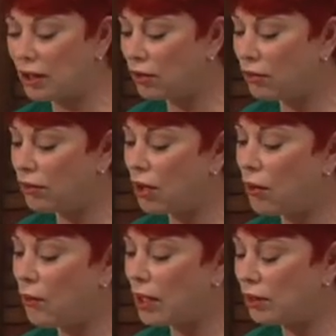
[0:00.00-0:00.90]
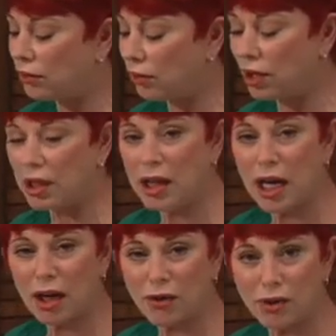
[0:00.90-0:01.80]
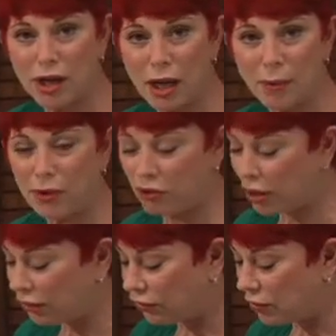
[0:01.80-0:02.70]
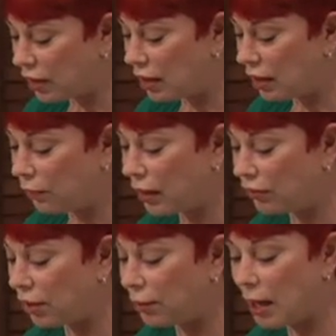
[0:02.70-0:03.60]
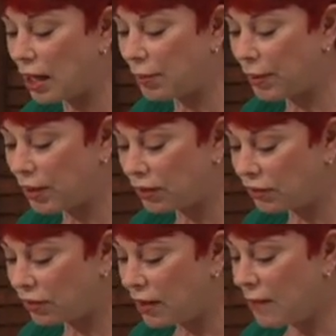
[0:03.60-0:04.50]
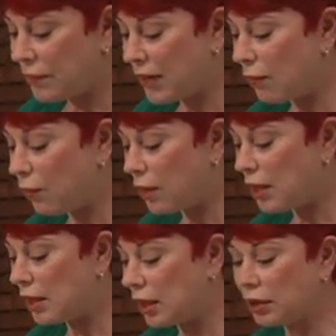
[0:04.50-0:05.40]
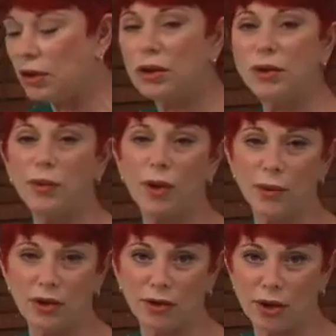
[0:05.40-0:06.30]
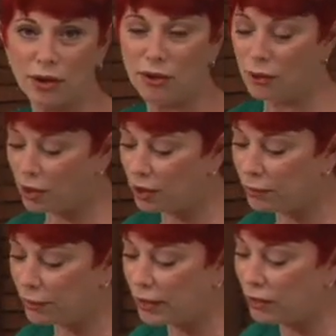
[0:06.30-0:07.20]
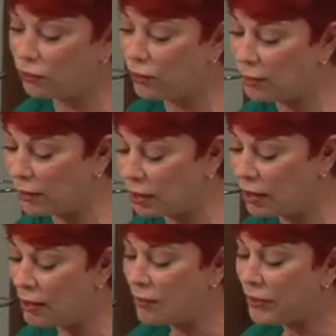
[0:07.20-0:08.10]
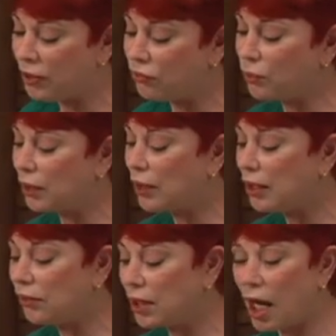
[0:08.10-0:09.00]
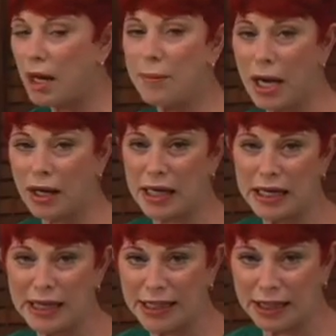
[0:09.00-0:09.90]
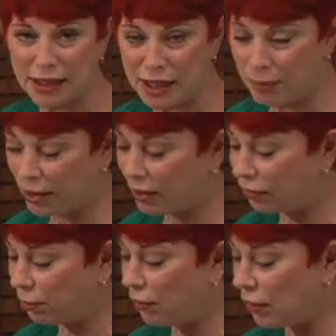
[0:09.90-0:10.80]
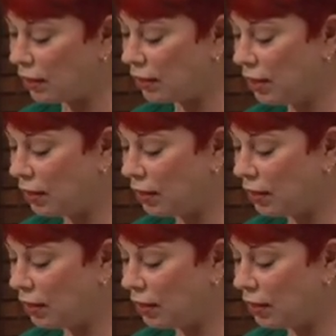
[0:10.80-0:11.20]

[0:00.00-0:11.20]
I don't go into the neck or the upper chest or any of the rest of the body parts that we include when we start to do the complete treatment. This really is not about anything deep at this point.